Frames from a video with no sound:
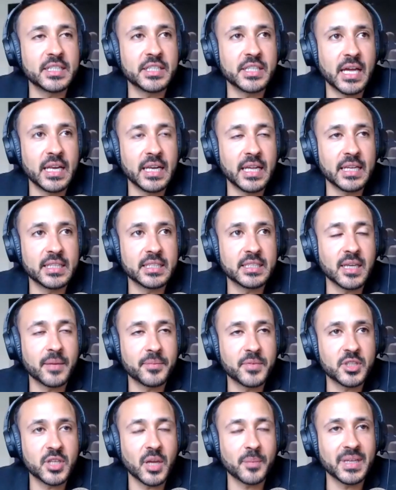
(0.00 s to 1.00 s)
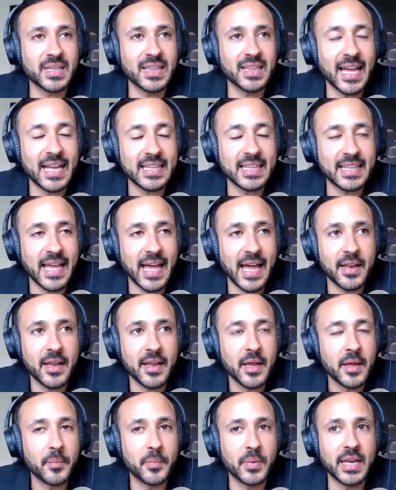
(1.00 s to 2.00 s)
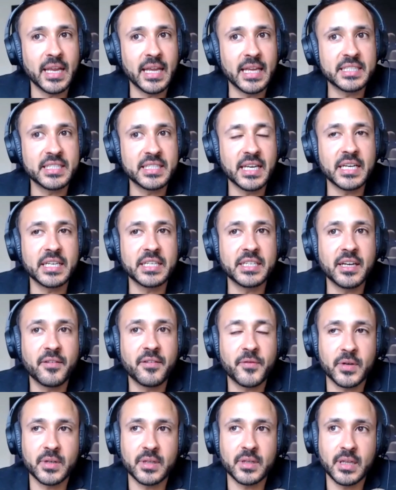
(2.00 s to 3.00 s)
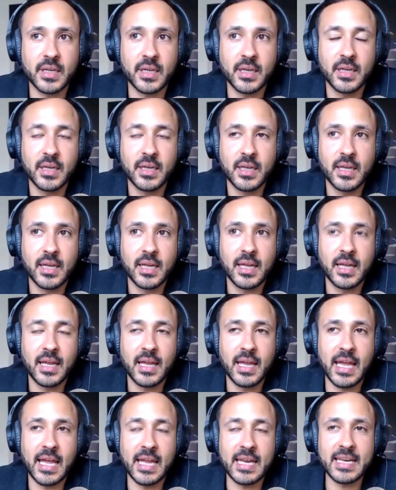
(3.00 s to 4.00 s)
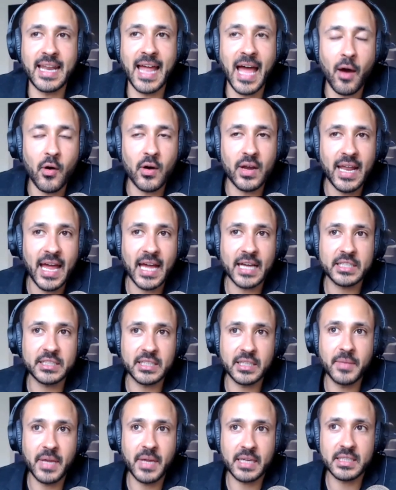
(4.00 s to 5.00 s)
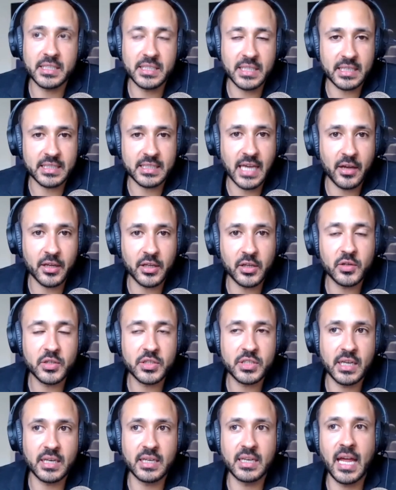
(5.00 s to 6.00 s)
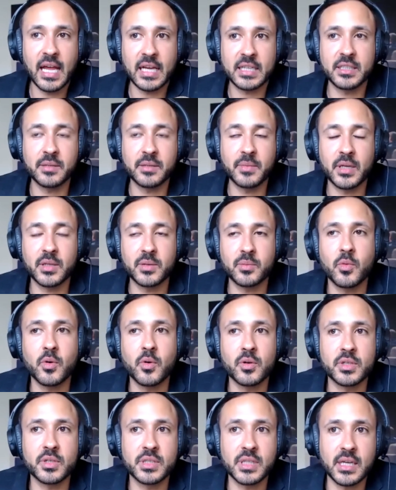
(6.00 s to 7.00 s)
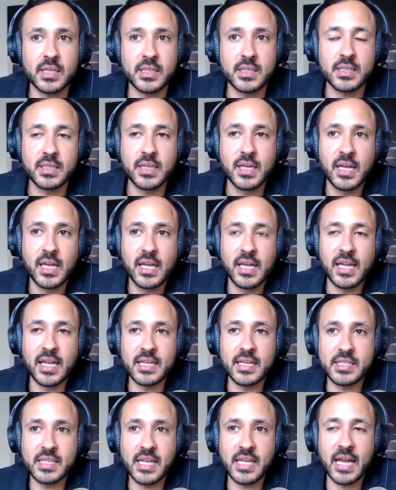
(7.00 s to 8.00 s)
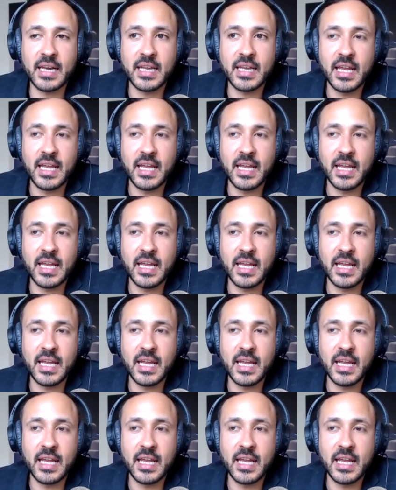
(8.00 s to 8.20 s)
it something like that, but he said it differently, and now it actually makes sense. How you said it actually makes more sense. Is that